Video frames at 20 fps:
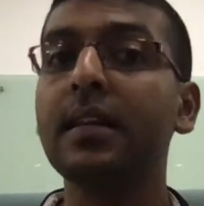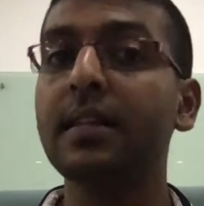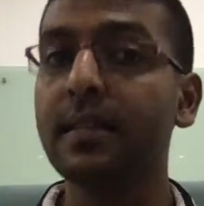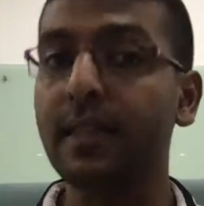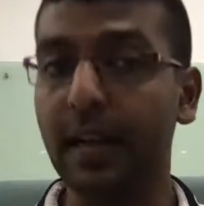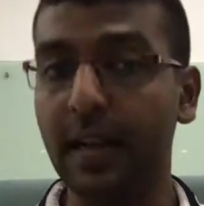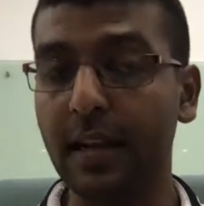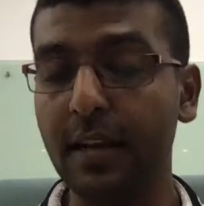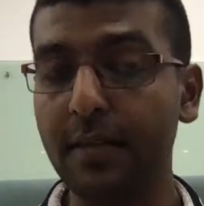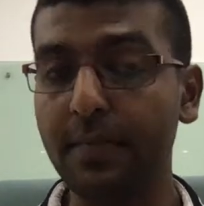
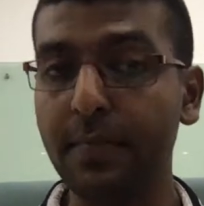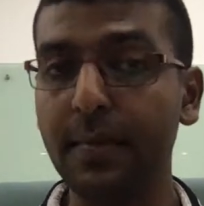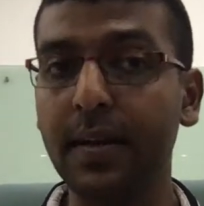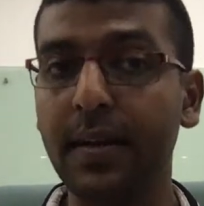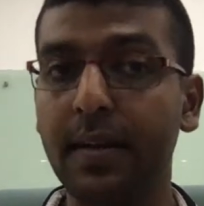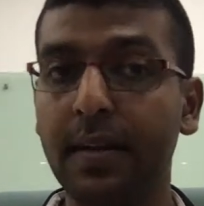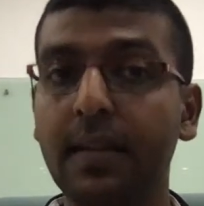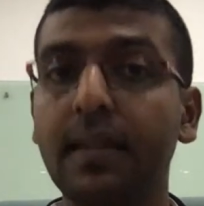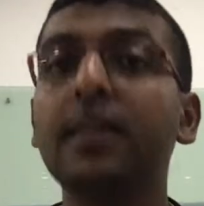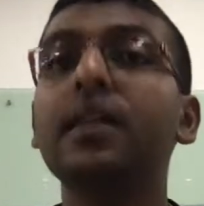
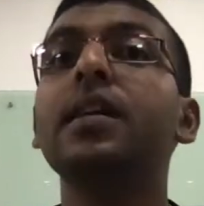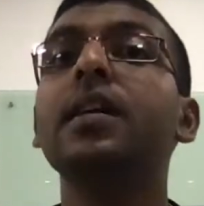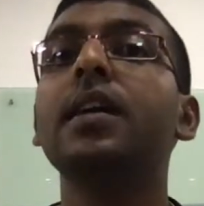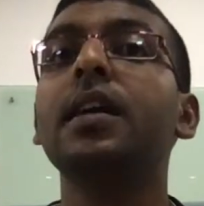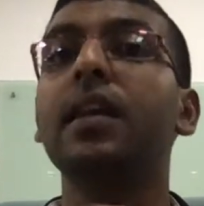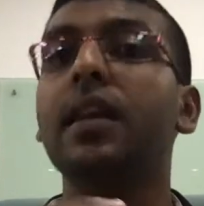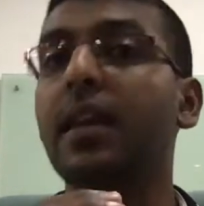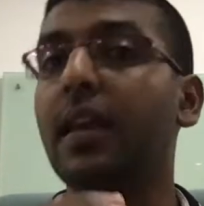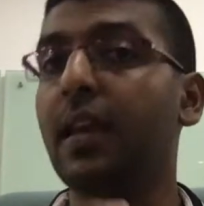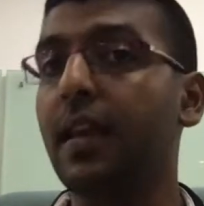Salesman
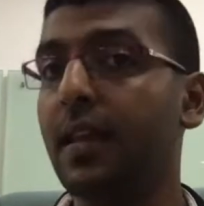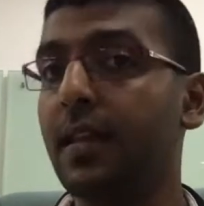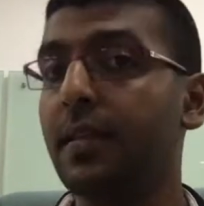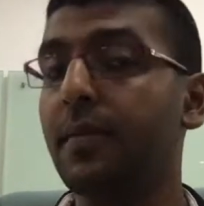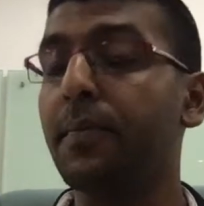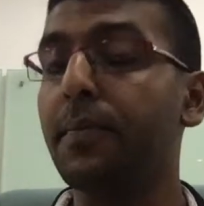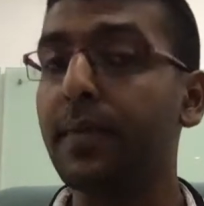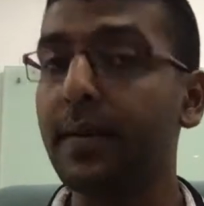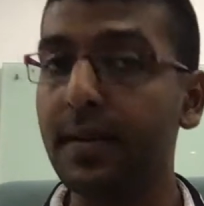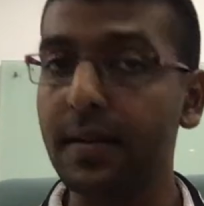is a
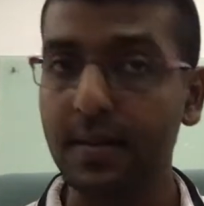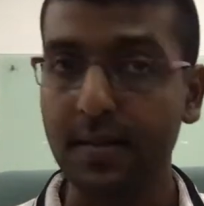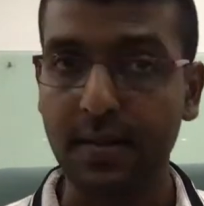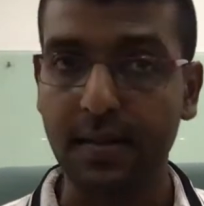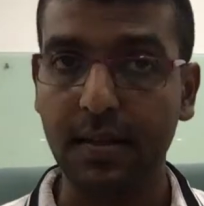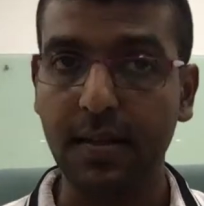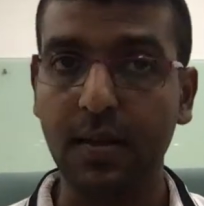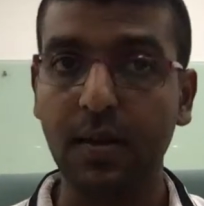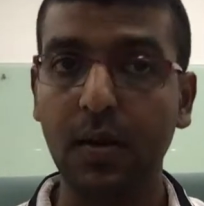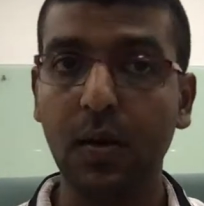
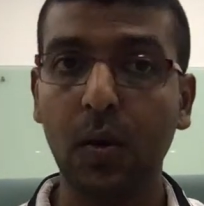person